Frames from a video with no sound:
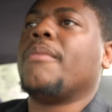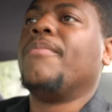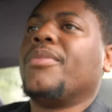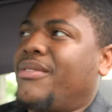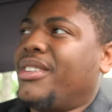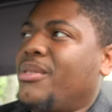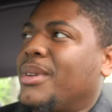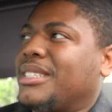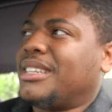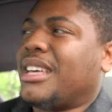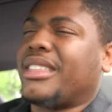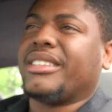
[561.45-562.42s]
it really
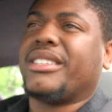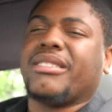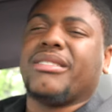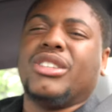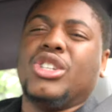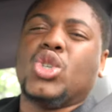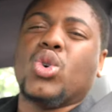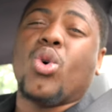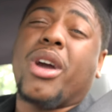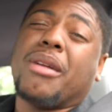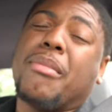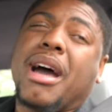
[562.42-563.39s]
wasn't nothing to
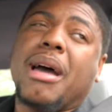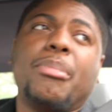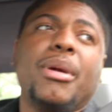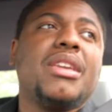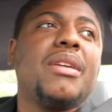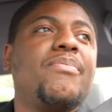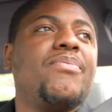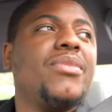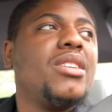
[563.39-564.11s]
enjoy in my opinion.